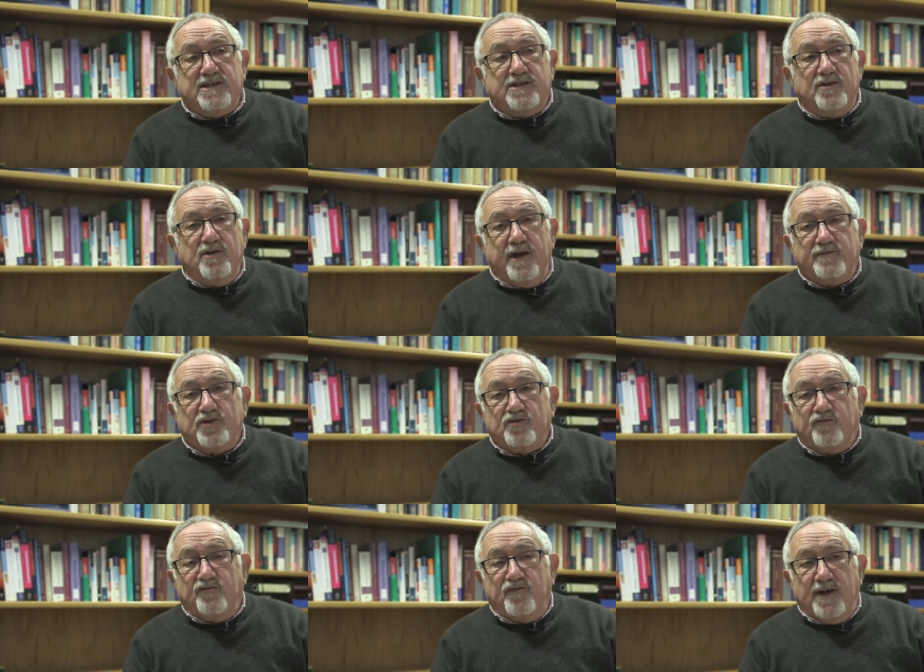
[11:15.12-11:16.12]
So you have to
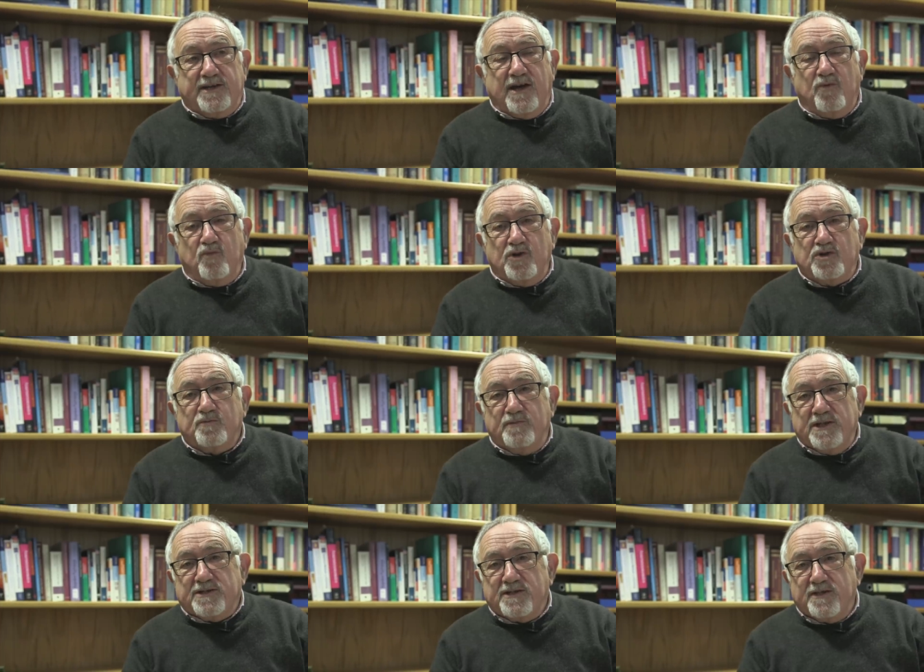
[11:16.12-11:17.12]
find out which
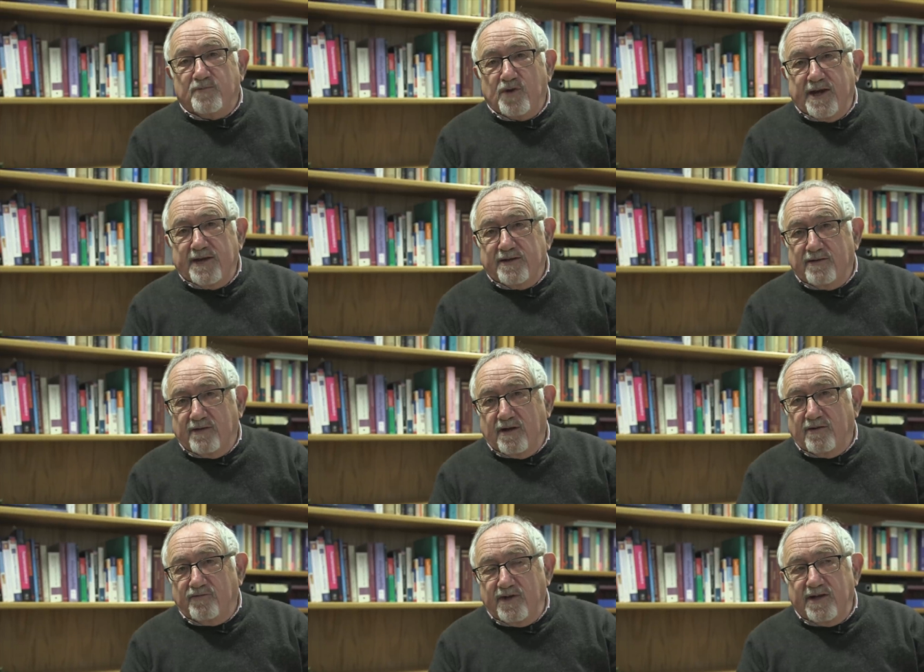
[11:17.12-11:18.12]
bits of the brain are,
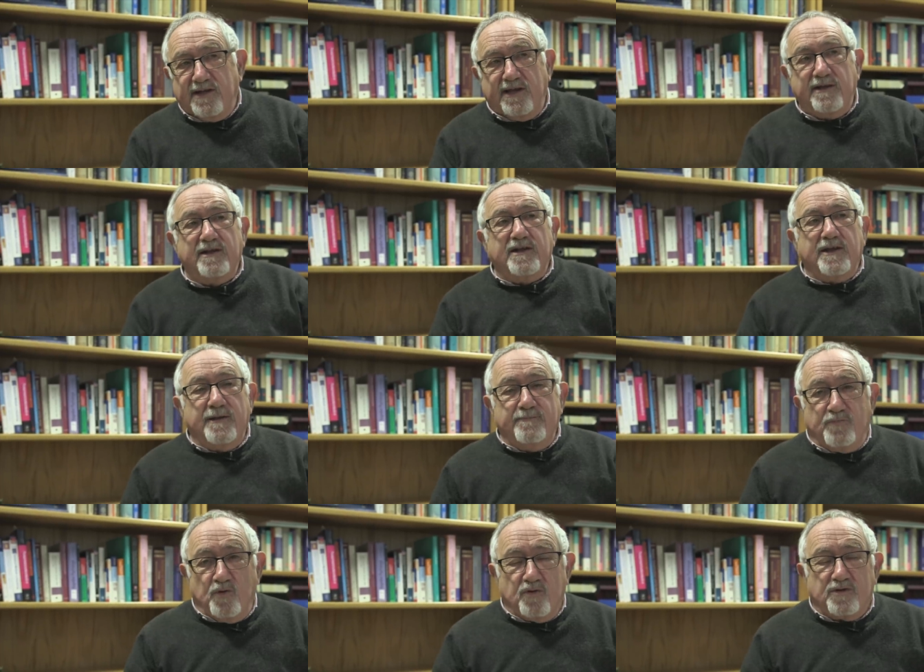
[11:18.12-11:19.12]
are really
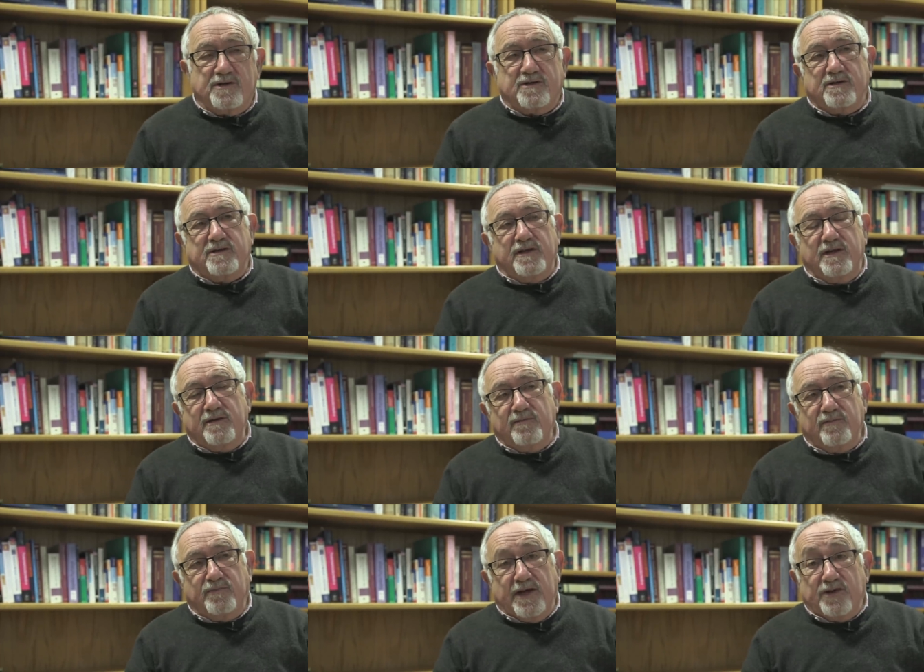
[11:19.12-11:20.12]
important to the
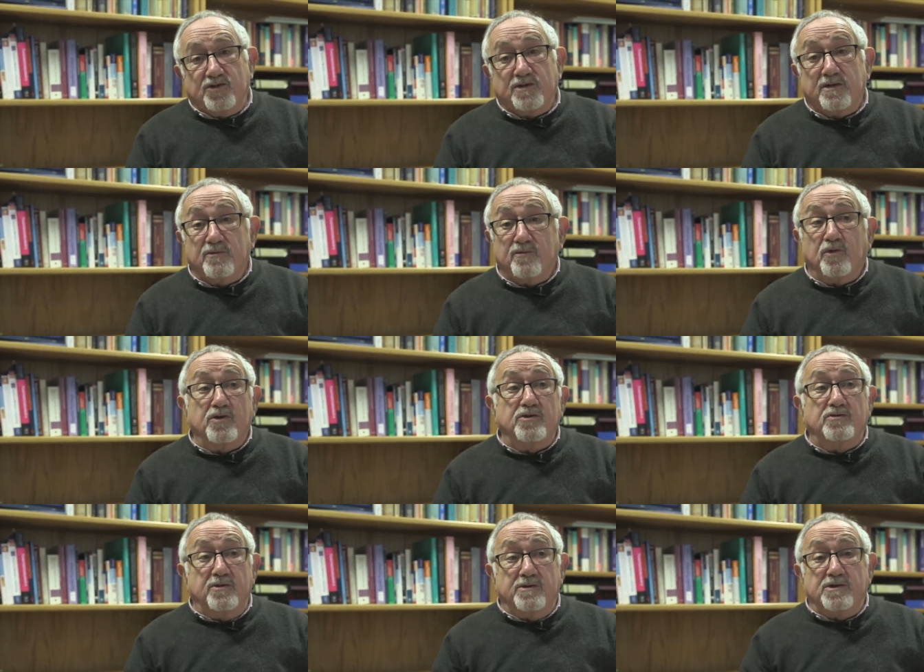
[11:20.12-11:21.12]
patient. And what
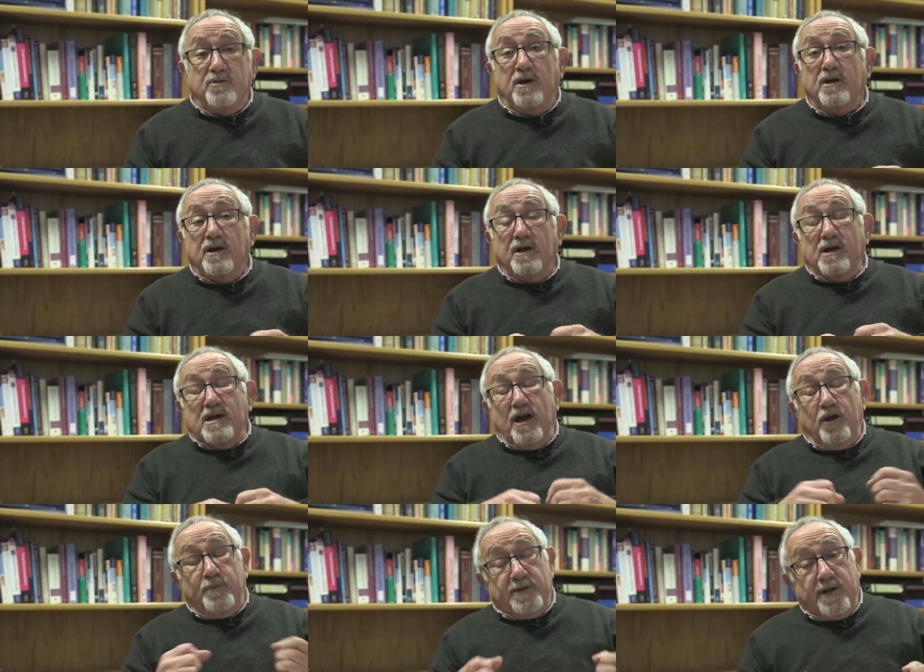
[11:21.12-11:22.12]
you do is you
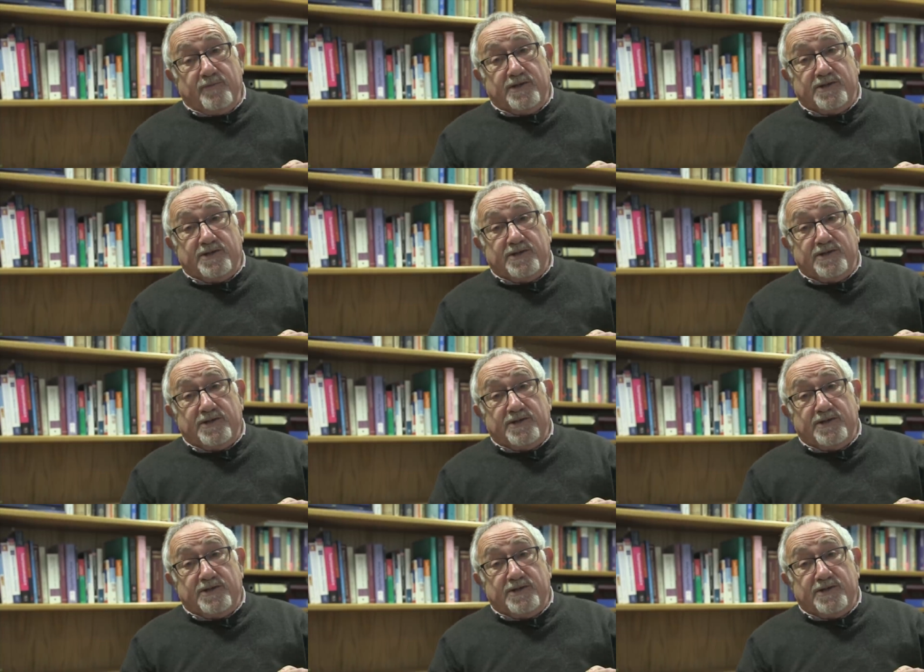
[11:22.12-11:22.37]
open up